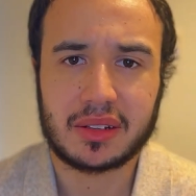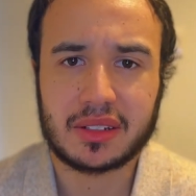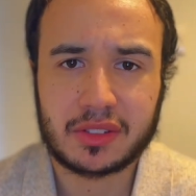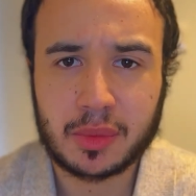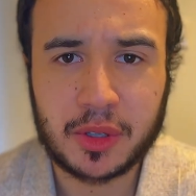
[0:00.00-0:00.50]

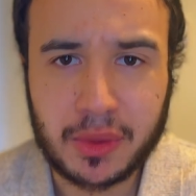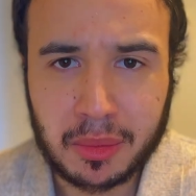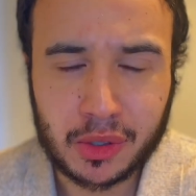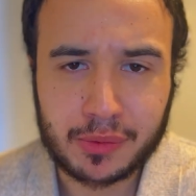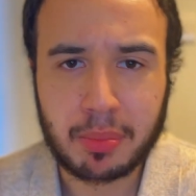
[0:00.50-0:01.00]
some of the
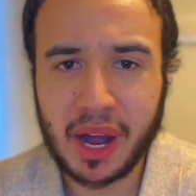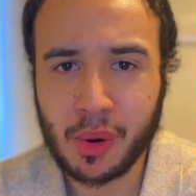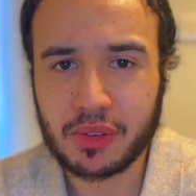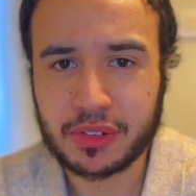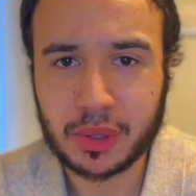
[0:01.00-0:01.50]
most
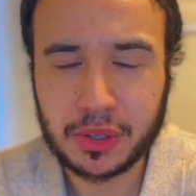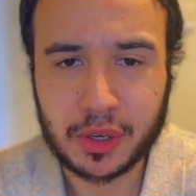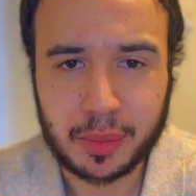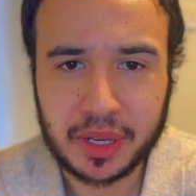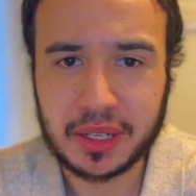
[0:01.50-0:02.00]
powerful
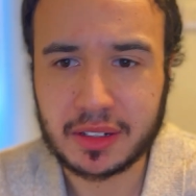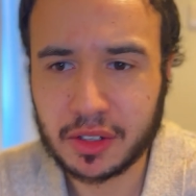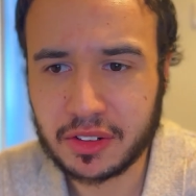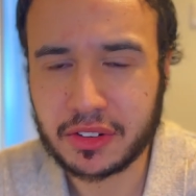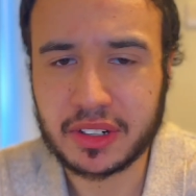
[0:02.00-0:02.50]
European
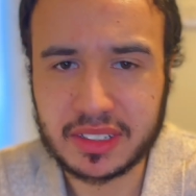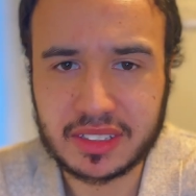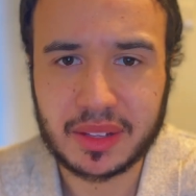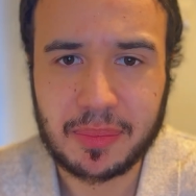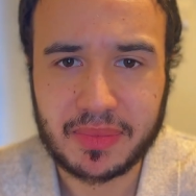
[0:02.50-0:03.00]

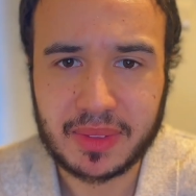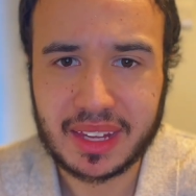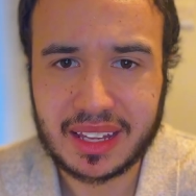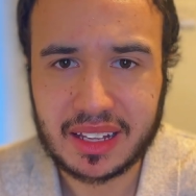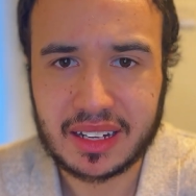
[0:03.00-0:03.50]
countries
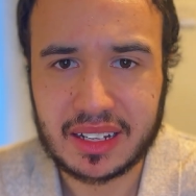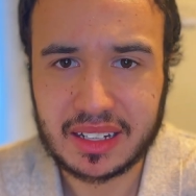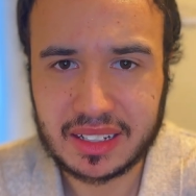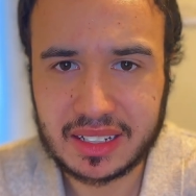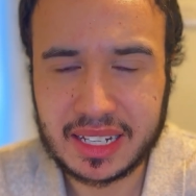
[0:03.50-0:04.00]

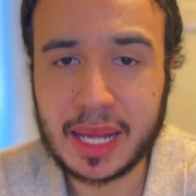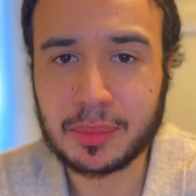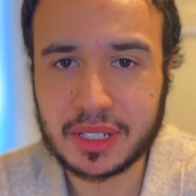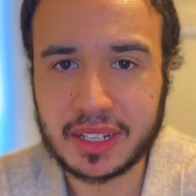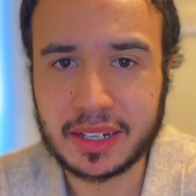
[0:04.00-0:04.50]
came
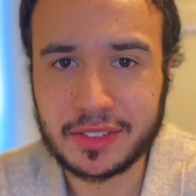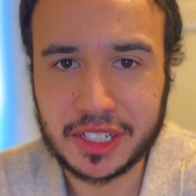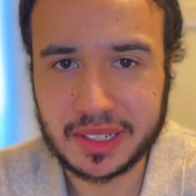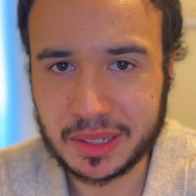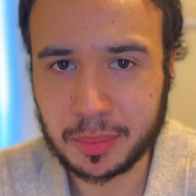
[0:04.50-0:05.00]

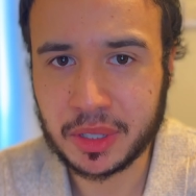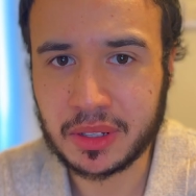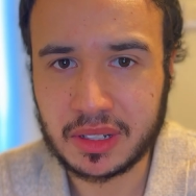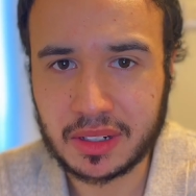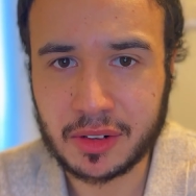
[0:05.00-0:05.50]
together in a
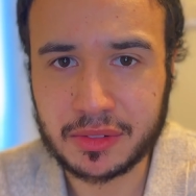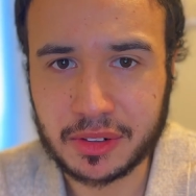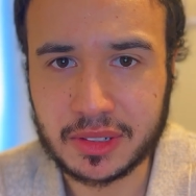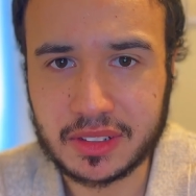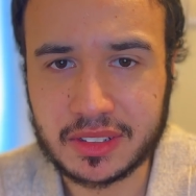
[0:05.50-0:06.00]
Berlin
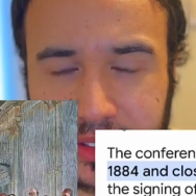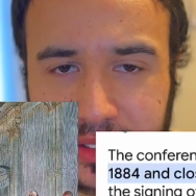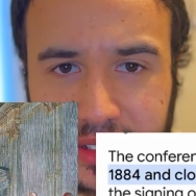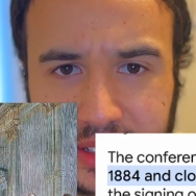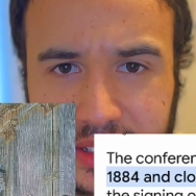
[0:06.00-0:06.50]
conference
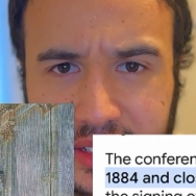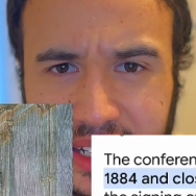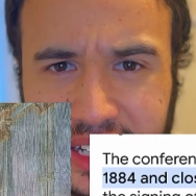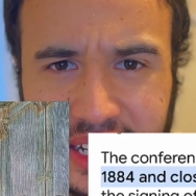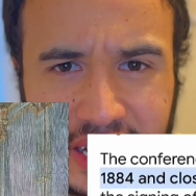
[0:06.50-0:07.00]

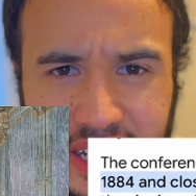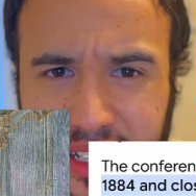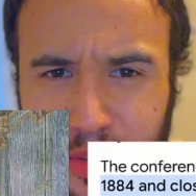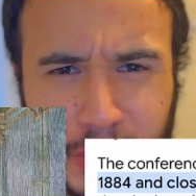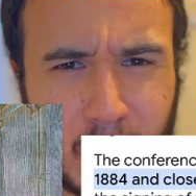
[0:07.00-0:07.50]

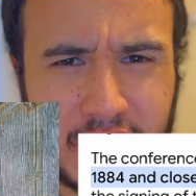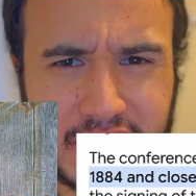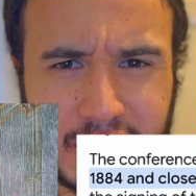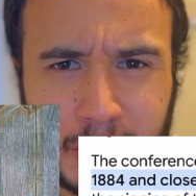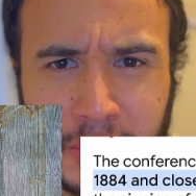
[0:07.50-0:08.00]

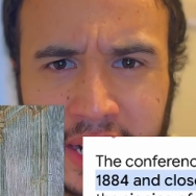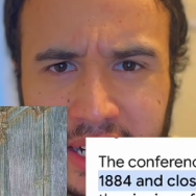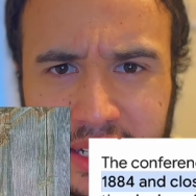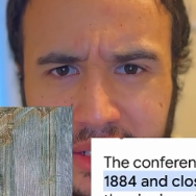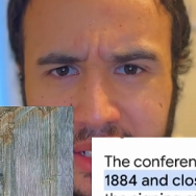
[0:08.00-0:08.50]
requested
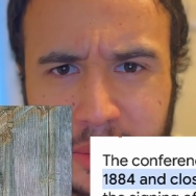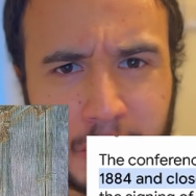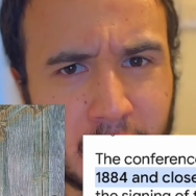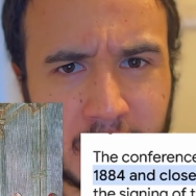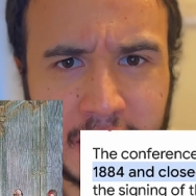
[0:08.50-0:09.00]
by
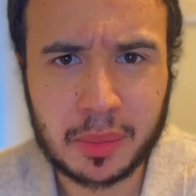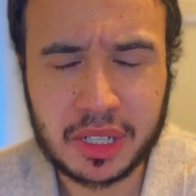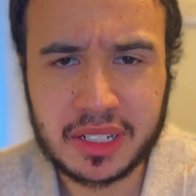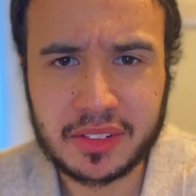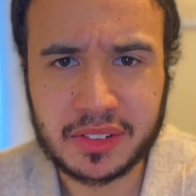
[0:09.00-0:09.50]
Leopold, I
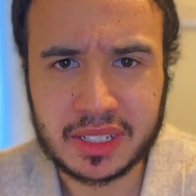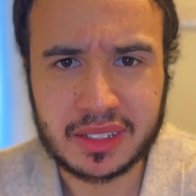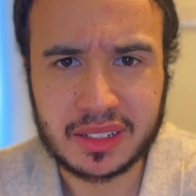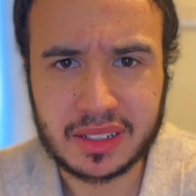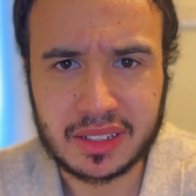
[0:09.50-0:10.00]
believe,
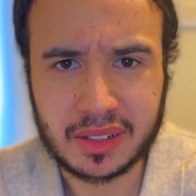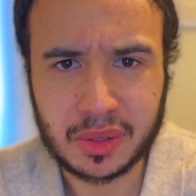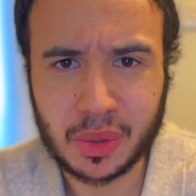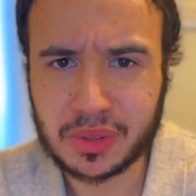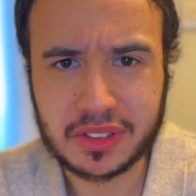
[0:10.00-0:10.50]
and
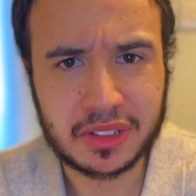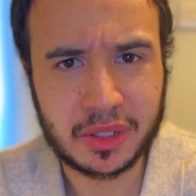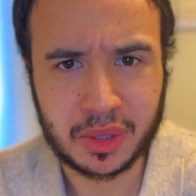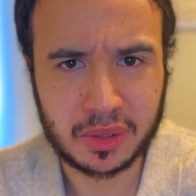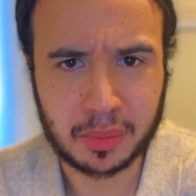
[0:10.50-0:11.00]
hosted
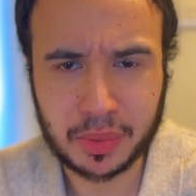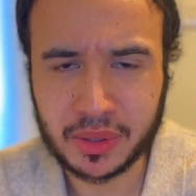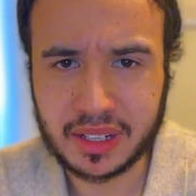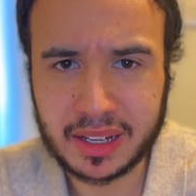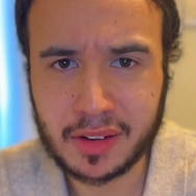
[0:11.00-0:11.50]
or
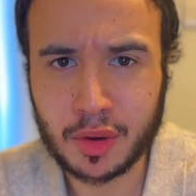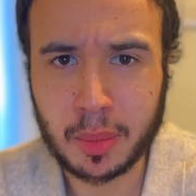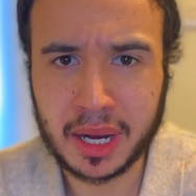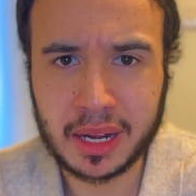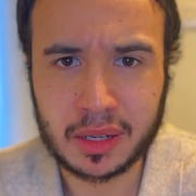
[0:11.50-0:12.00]
put together
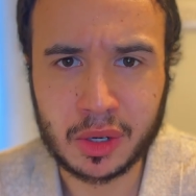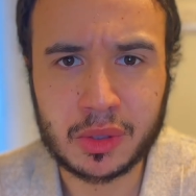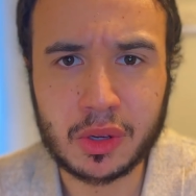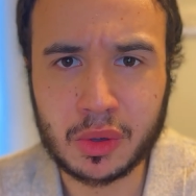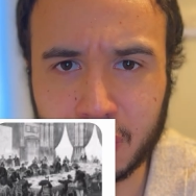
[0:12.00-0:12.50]
by
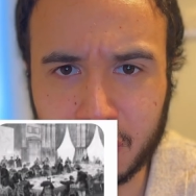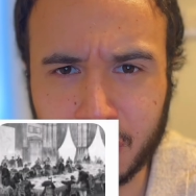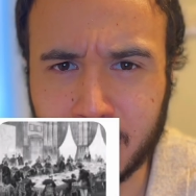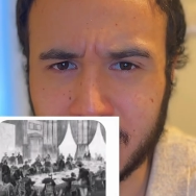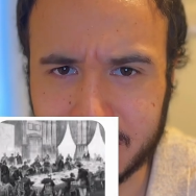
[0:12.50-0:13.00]
Otto
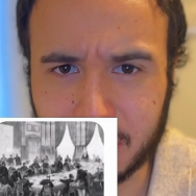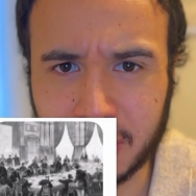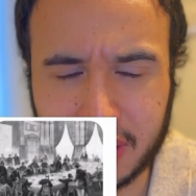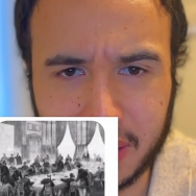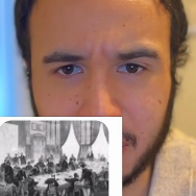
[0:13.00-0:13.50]
von
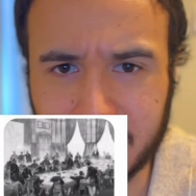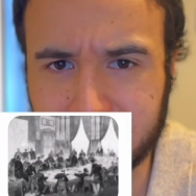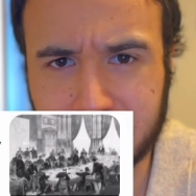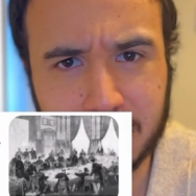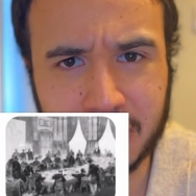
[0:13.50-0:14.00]
Bismarck, I
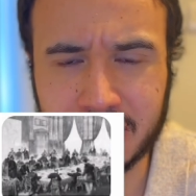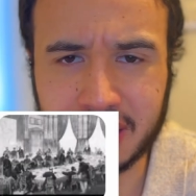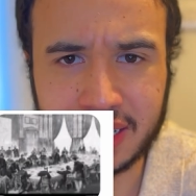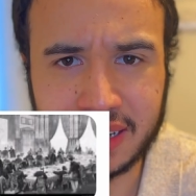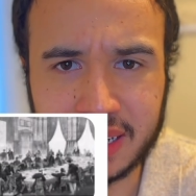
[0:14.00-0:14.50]
believe, somebody
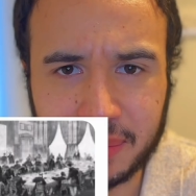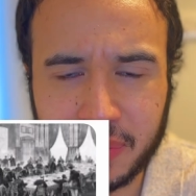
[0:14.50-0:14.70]
like that.